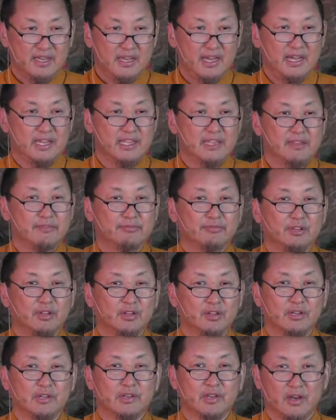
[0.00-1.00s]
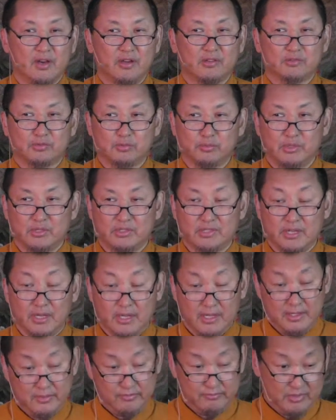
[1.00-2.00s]
I have only hot water.
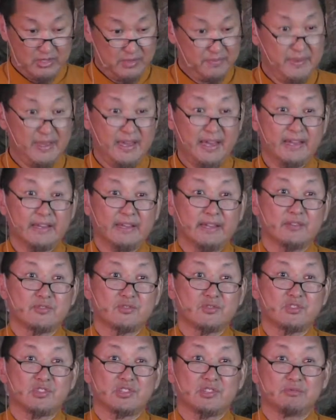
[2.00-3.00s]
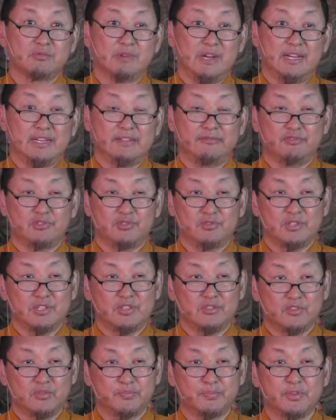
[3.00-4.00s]
Maybe I can to survive today,
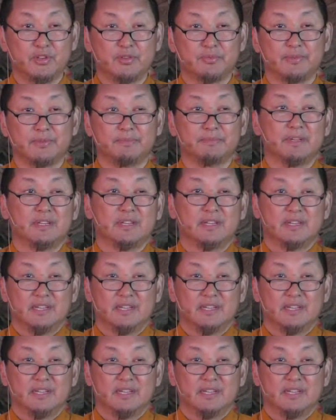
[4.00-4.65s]
no problem.